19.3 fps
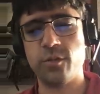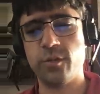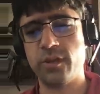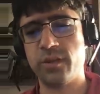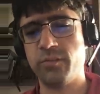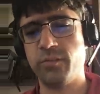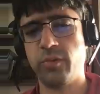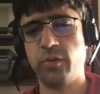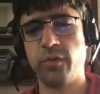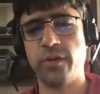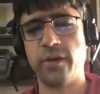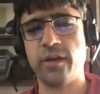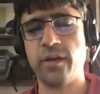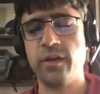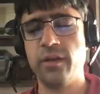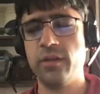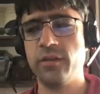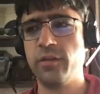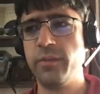to
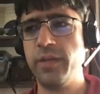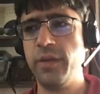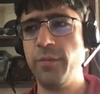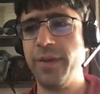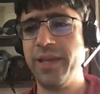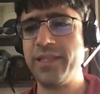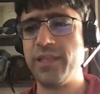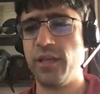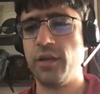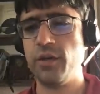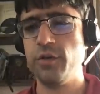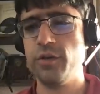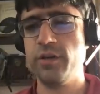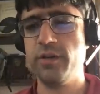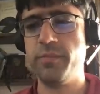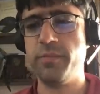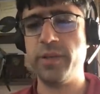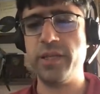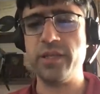explore, many ways it
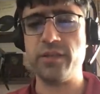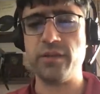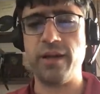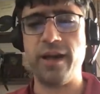could be.